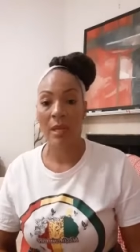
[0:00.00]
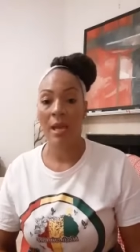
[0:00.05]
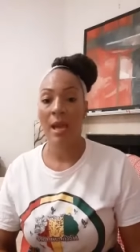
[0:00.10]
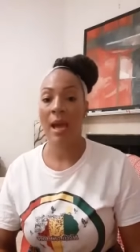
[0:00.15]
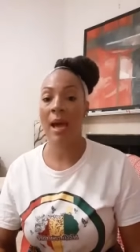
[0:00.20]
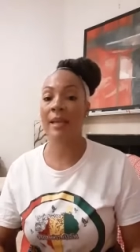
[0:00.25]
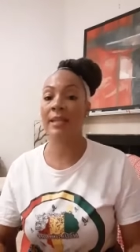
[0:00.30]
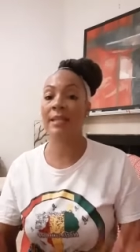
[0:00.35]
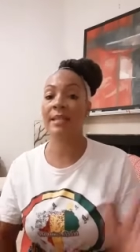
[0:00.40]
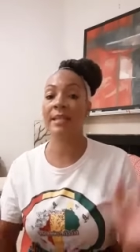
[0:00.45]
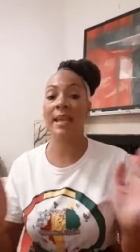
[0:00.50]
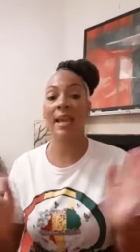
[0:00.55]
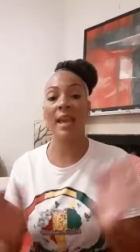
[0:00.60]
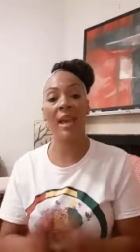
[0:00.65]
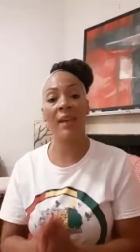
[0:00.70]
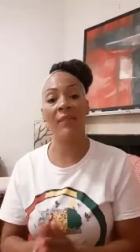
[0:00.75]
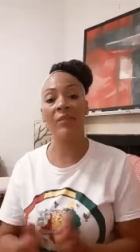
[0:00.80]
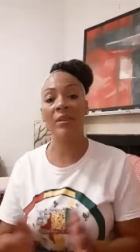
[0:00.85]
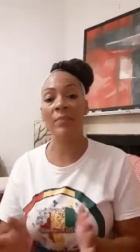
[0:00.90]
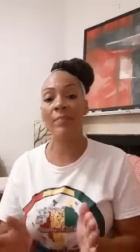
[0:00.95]
I need
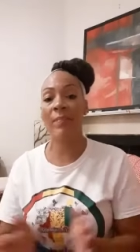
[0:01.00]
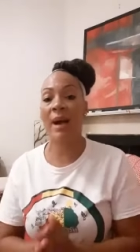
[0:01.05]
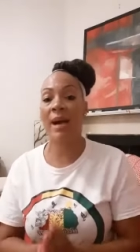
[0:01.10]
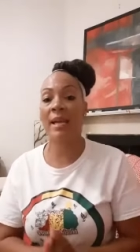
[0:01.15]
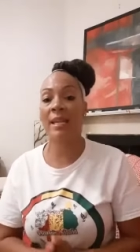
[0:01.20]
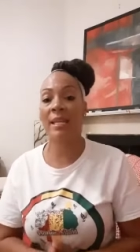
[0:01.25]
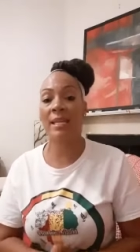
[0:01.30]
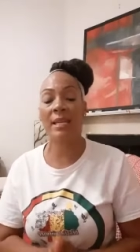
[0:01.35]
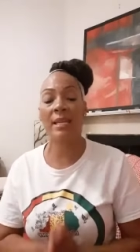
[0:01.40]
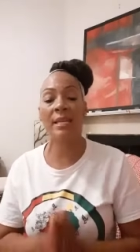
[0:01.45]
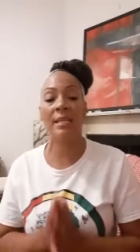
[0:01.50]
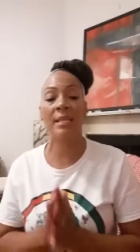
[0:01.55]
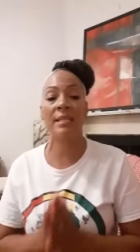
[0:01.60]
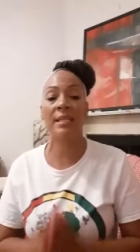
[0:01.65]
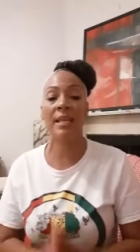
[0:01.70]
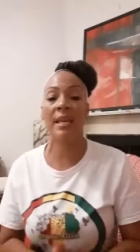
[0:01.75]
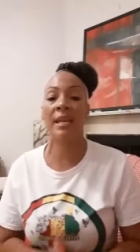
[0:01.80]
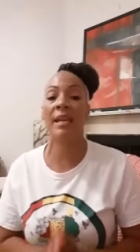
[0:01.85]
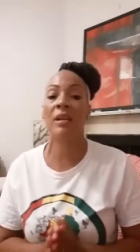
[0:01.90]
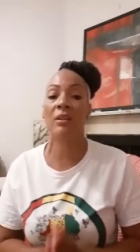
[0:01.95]
everybody in a
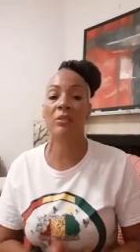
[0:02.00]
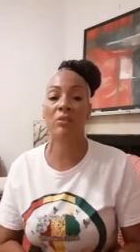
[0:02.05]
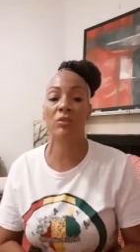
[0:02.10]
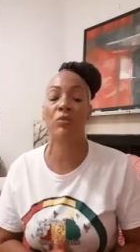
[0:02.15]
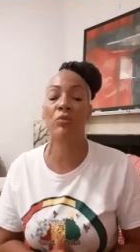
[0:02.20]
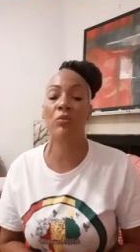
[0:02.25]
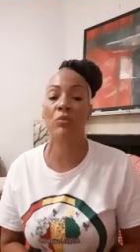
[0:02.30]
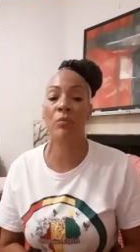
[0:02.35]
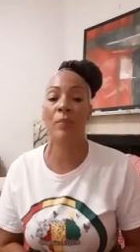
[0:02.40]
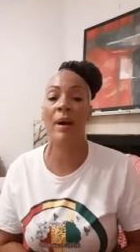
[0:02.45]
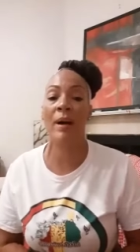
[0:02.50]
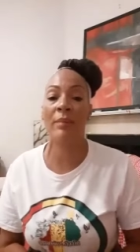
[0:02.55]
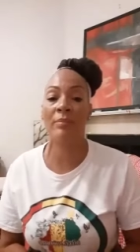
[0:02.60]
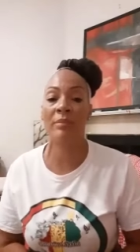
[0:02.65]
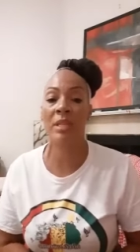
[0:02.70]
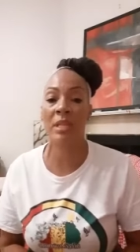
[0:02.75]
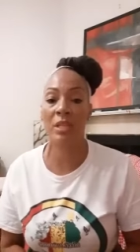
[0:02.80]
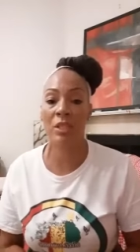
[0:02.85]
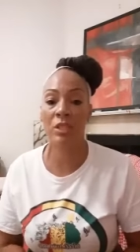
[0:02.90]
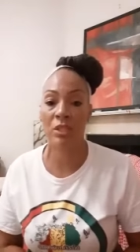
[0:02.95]
Degel Sunubab
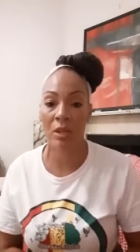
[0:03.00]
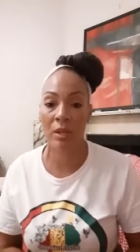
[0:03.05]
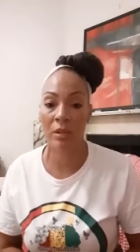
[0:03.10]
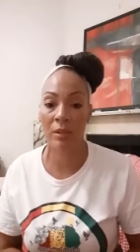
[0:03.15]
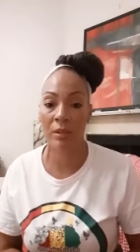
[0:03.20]
t-shirt.